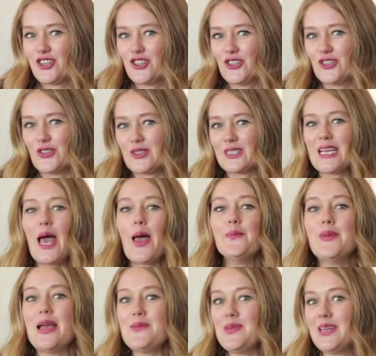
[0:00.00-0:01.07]
girls,
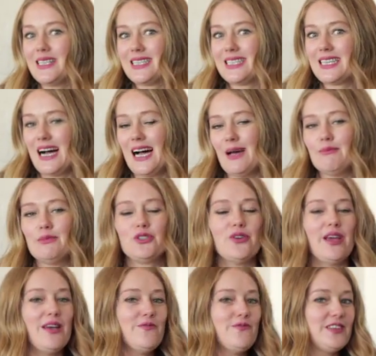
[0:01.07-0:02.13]
maybe it's time to
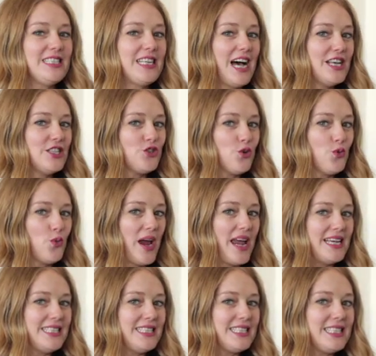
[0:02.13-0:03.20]
emphasize your
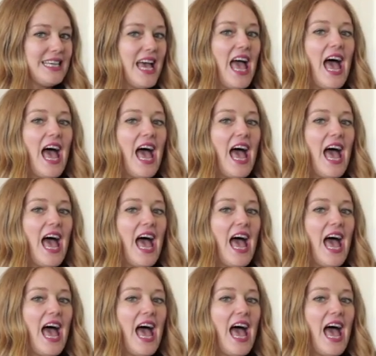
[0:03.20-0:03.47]
waist